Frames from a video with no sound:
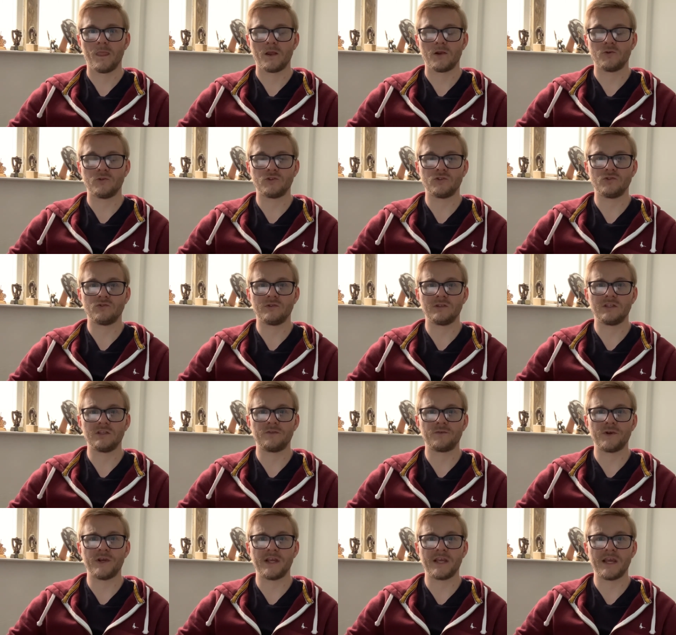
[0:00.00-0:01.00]
Question
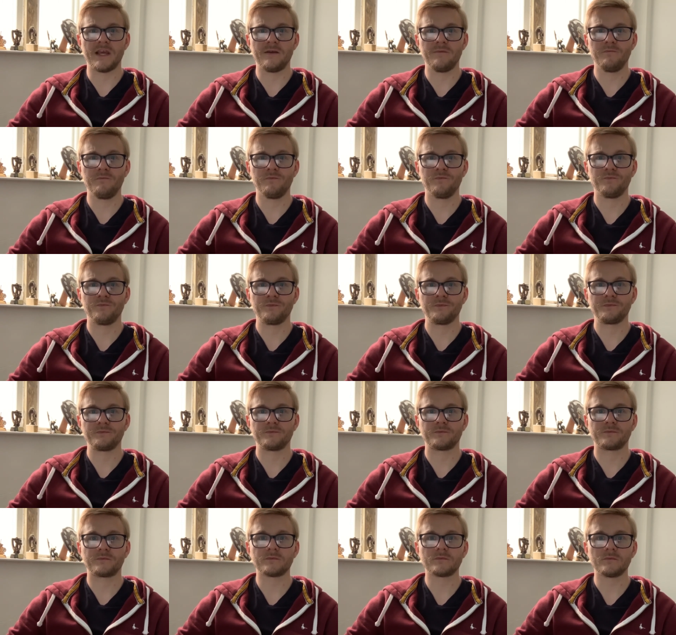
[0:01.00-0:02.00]
23 again.
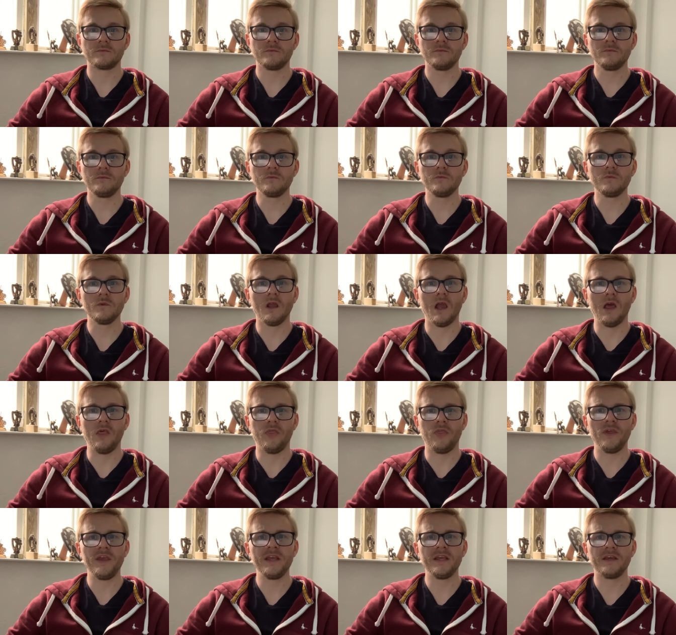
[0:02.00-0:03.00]
A
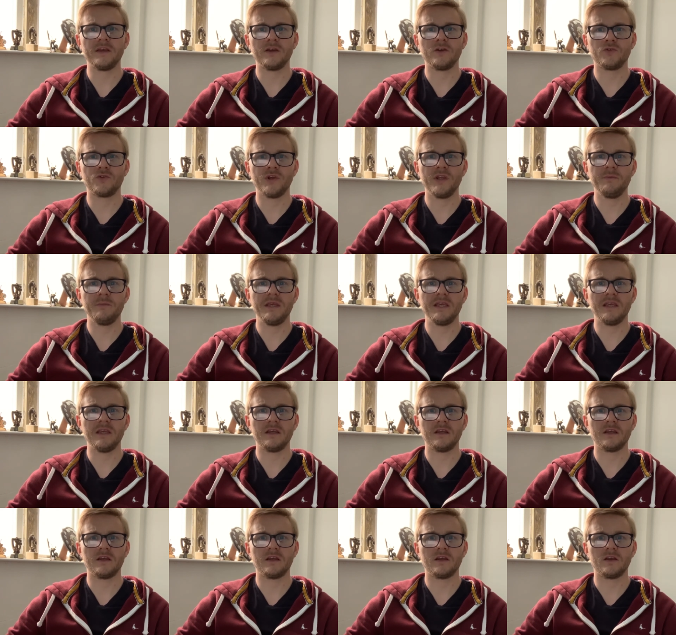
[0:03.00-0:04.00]
thick,
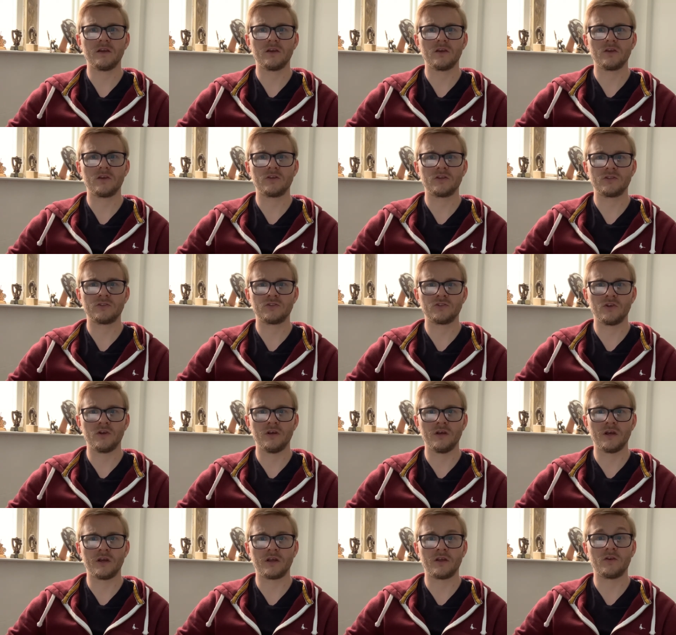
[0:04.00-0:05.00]
creamy, uh,
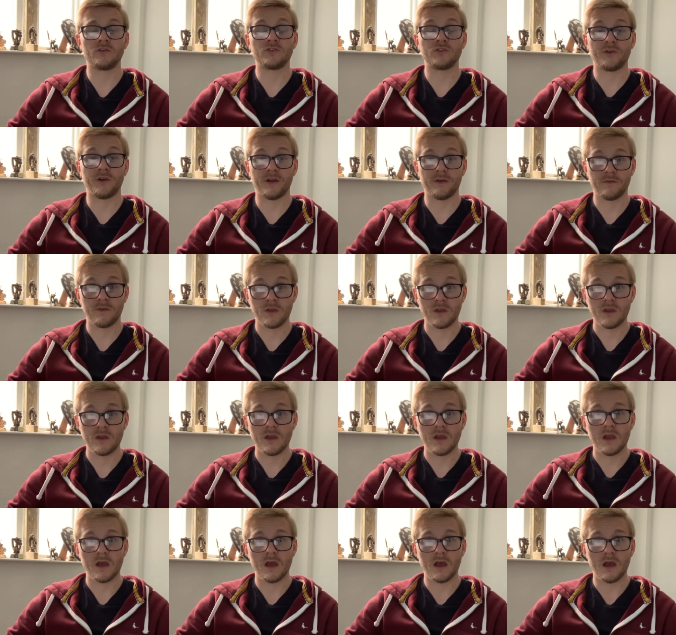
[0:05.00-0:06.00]
uh sorry,
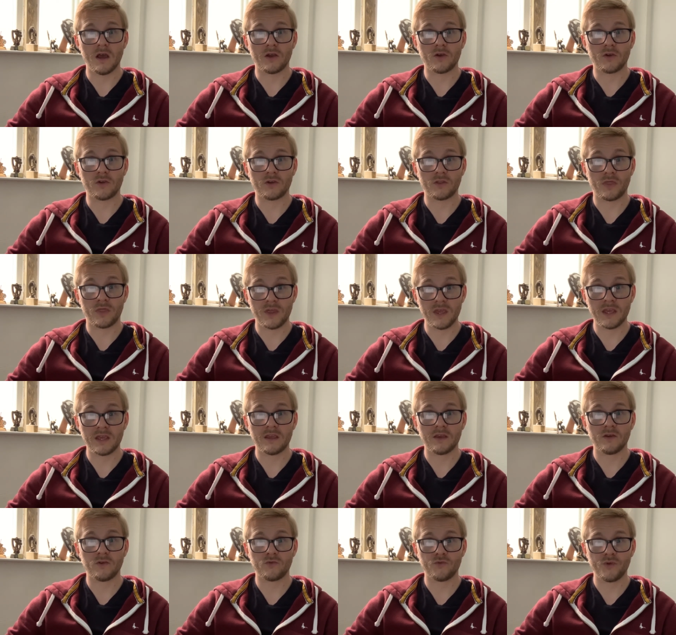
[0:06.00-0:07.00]
a
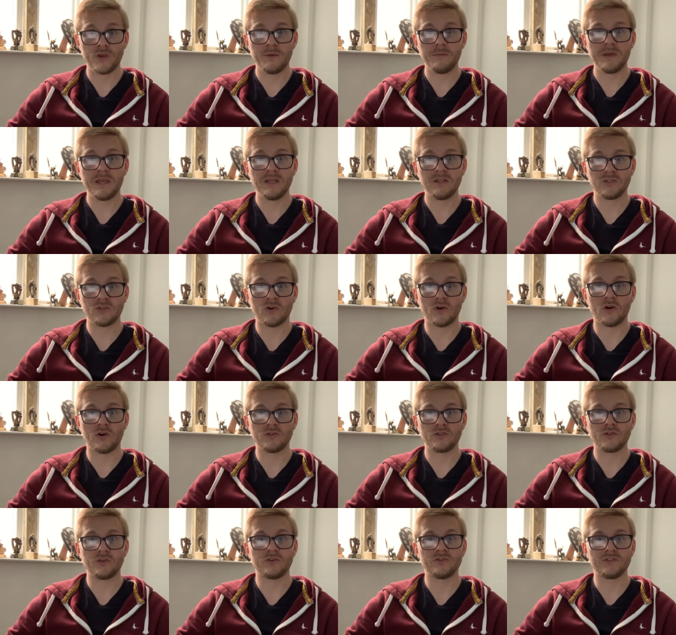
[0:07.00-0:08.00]
thick, creamy
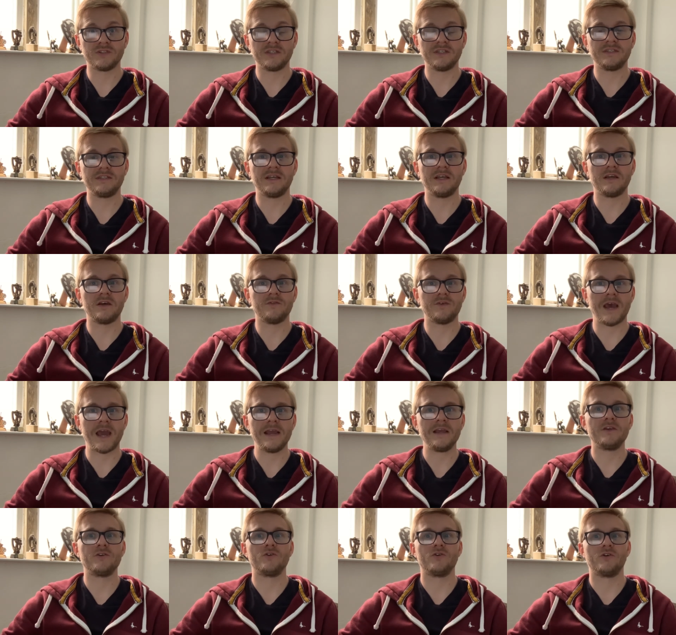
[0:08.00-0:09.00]
sauce consisting of
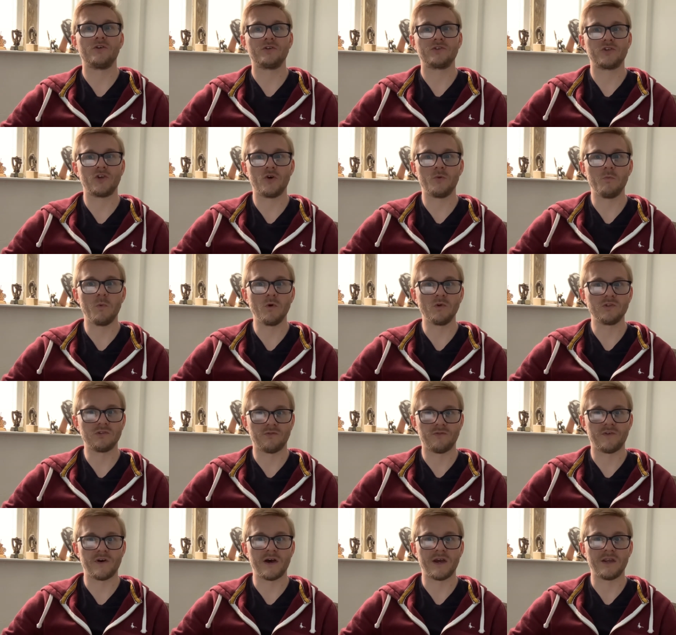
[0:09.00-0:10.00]
egg yolks
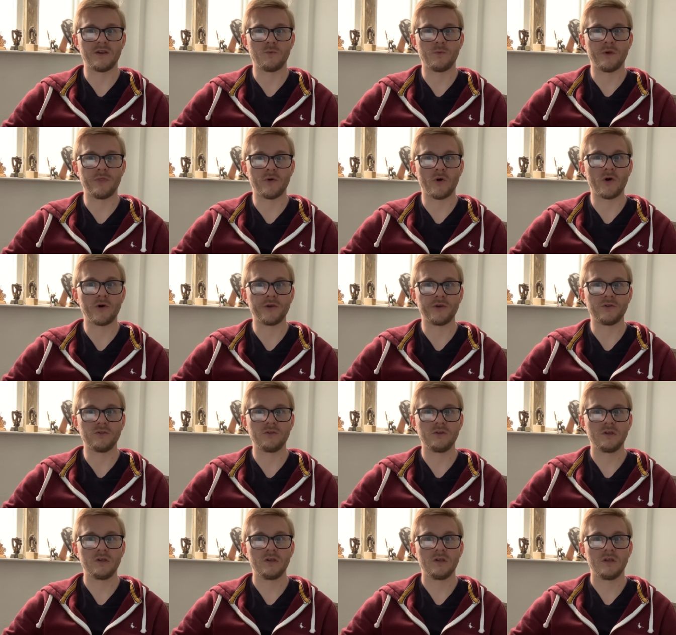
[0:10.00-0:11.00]
emulsified with
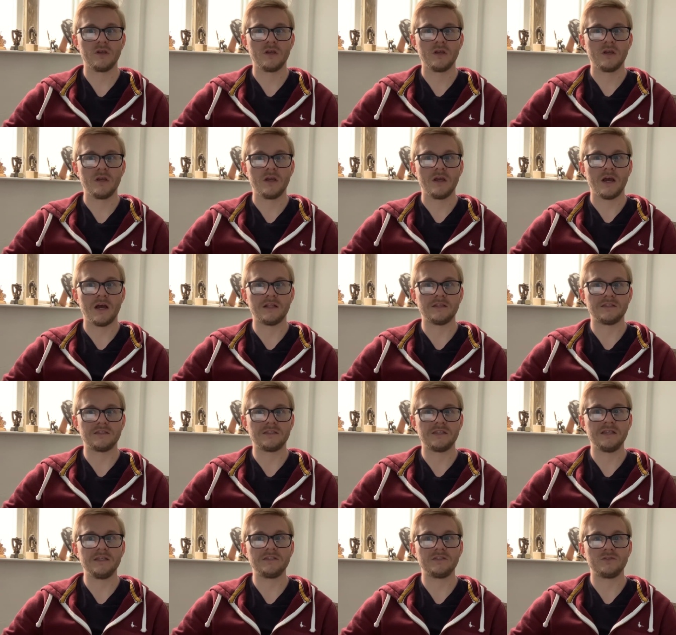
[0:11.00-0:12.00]
oil and
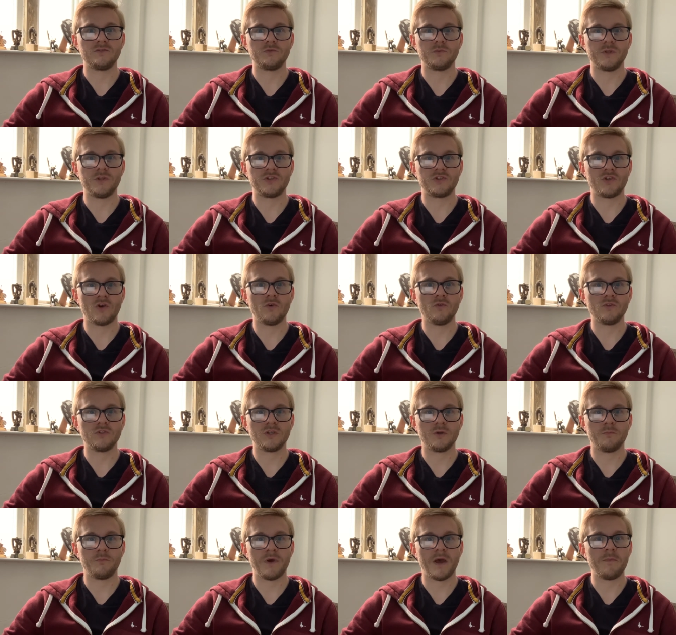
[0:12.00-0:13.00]
seasoned with
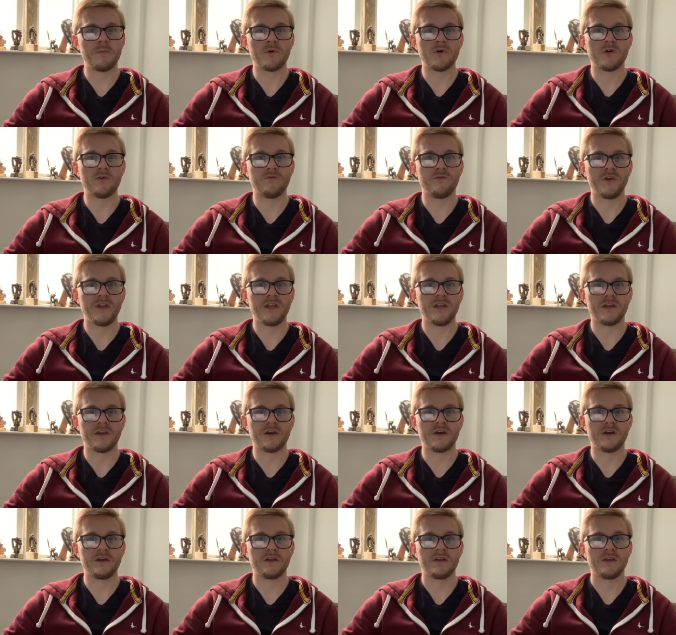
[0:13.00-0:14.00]
salt, pepper,
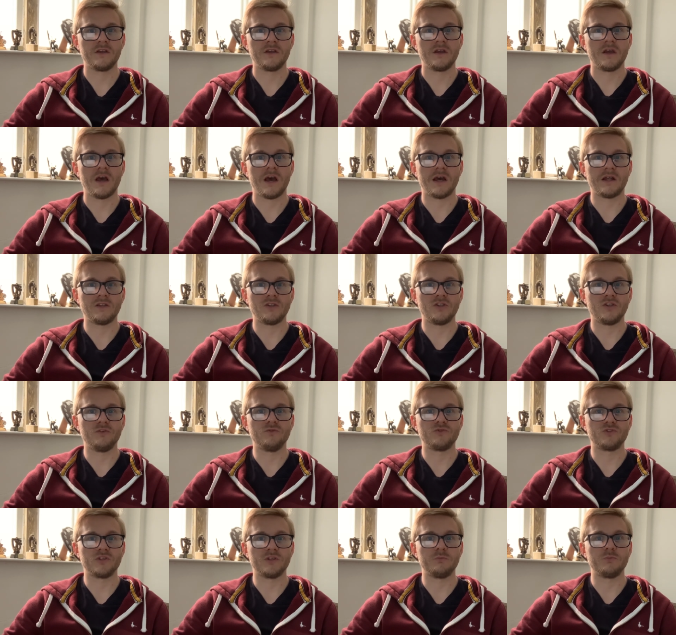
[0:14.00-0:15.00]
vinegar, and
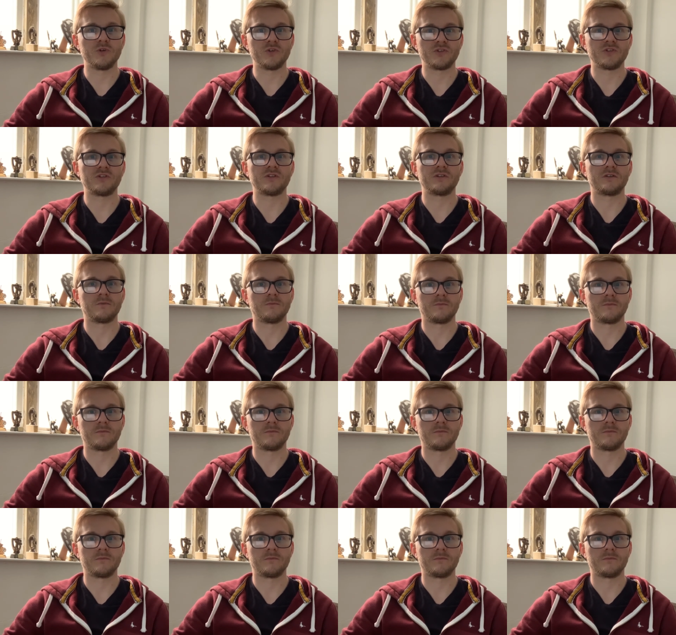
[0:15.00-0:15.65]
usually mustard.